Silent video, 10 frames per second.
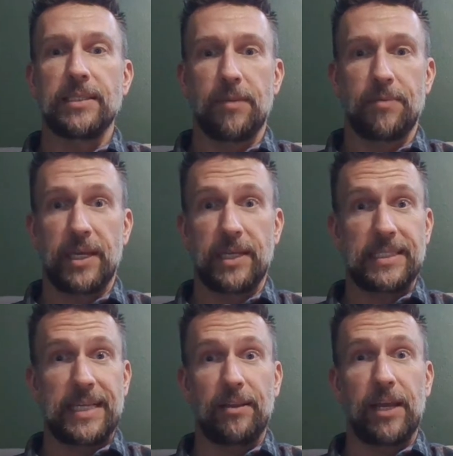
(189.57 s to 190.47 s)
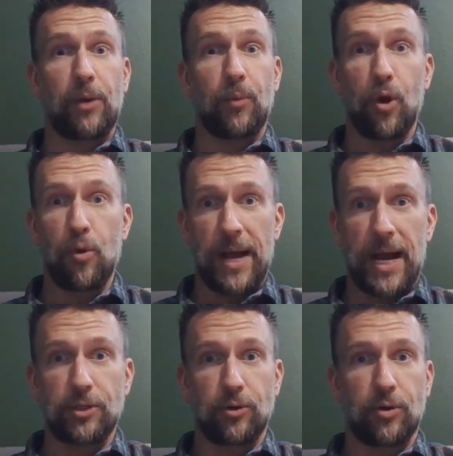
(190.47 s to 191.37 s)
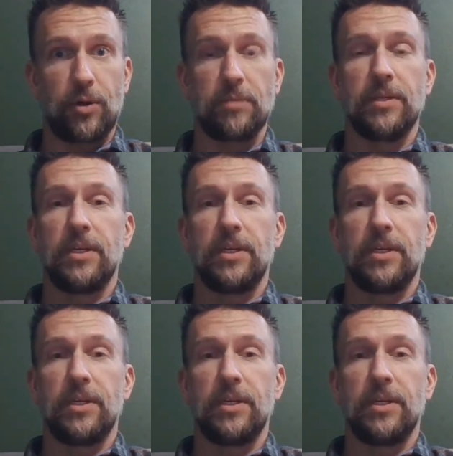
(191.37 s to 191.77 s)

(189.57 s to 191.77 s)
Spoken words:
something and sound like a robot or a